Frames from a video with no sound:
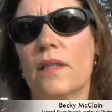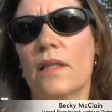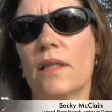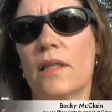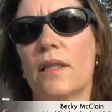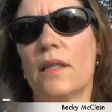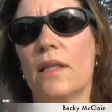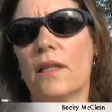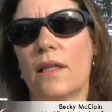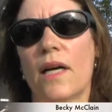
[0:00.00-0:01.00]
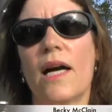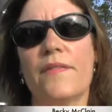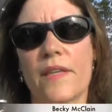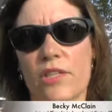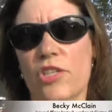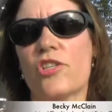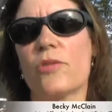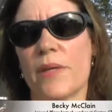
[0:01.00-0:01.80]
what she did? I think she should